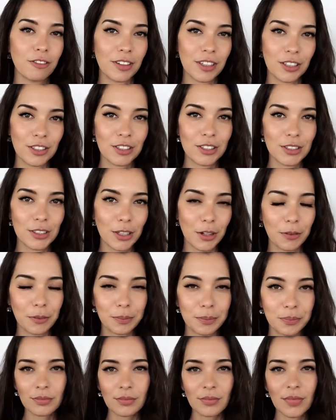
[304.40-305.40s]
fingers go.
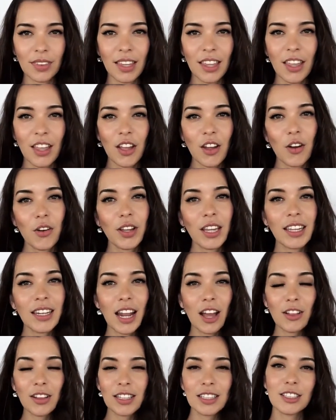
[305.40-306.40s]
Okay,
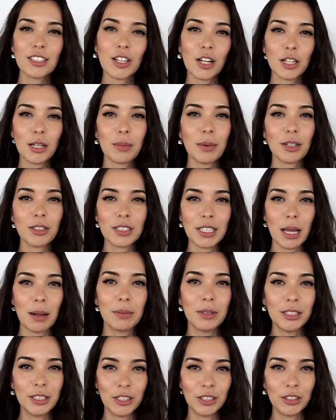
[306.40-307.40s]
now let's talk about
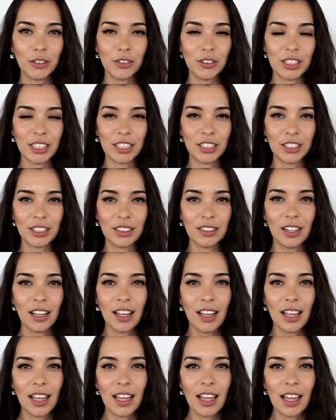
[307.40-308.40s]
tablature notation.
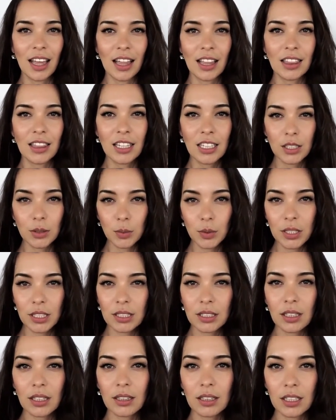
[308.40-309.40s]
This one
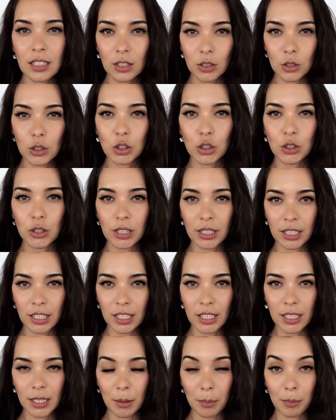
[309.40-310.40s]
is a little
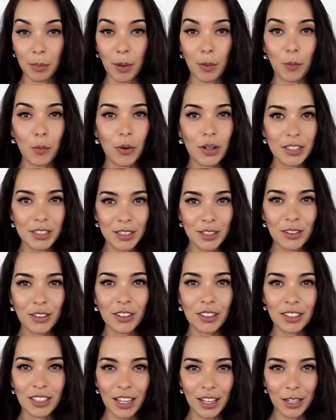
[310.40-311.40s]
tricky, but once you
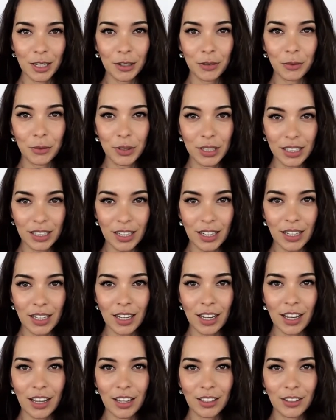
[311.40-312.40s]
learn how to read
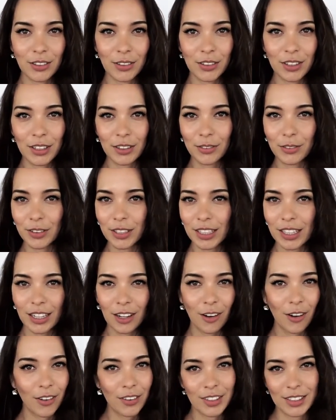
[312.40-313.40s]
it, you can read
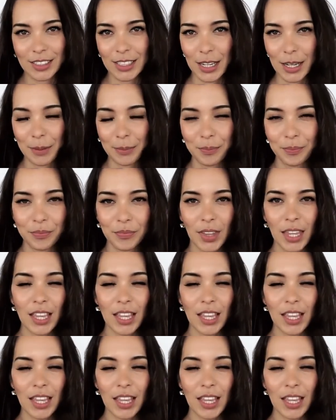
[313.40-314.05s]
it all the time.